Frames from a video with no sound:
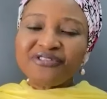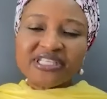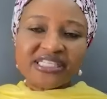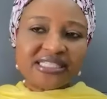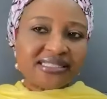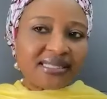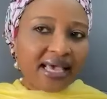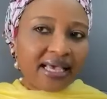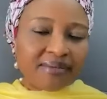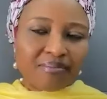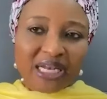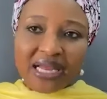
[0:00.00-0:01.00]
first, like
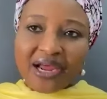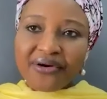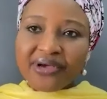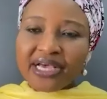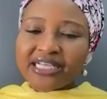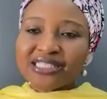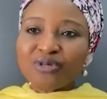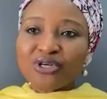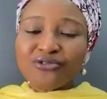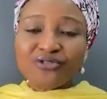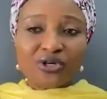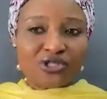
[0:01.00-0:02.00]
malarias, but
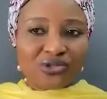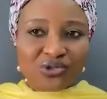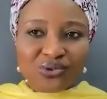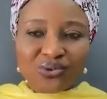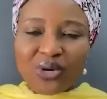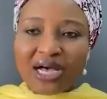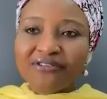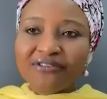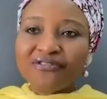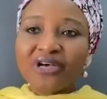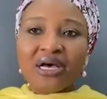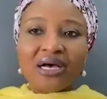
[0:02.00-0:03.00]
of course you have
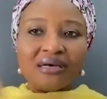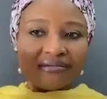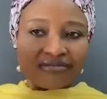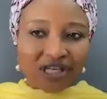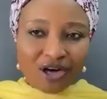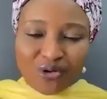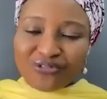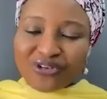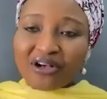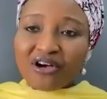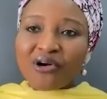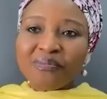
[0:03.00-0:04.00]

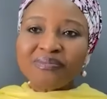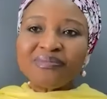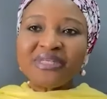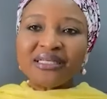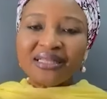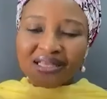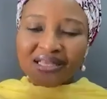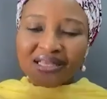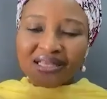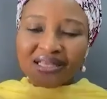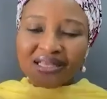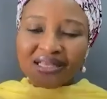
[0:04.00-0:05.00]
overcome the
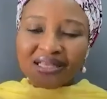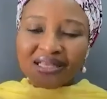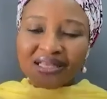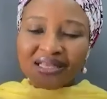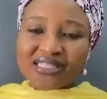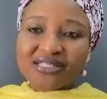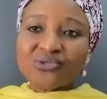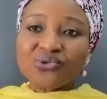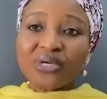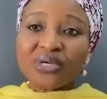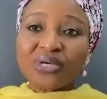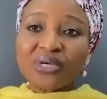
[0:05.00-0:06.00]
infectious diseases
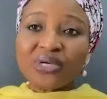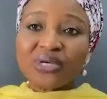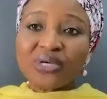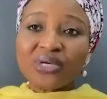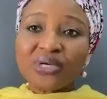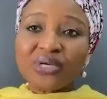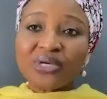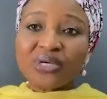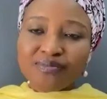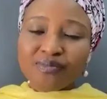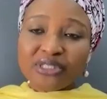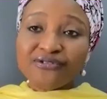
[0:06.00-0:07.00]
to a larger
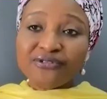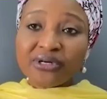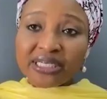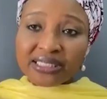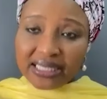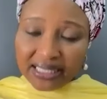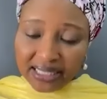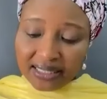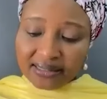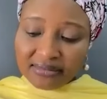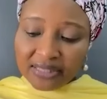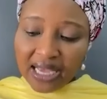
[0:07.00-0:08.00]
extent, but for
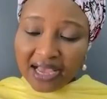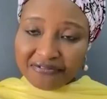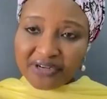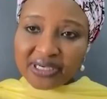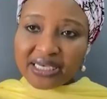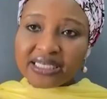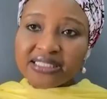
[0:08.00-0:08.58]
in Africa